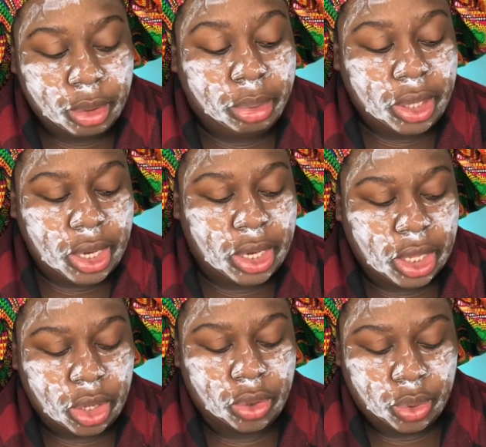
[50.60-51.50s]

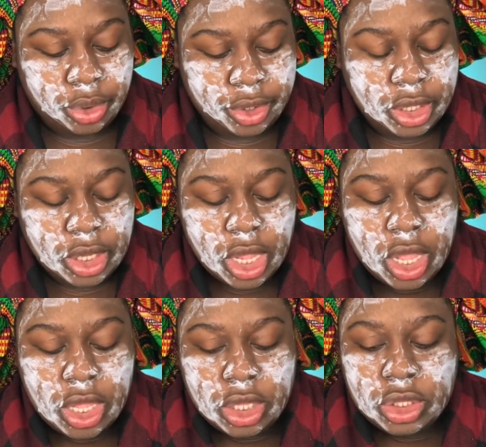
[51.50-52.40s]
planning on ordering.
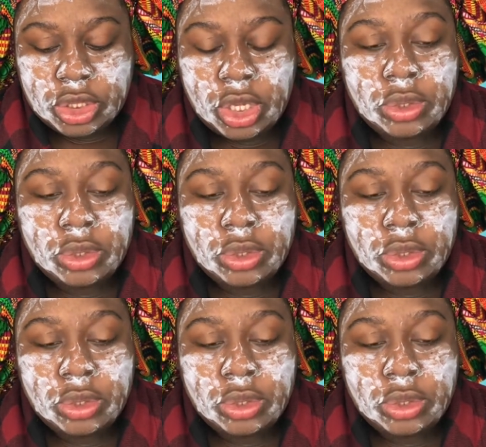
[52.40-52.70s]
So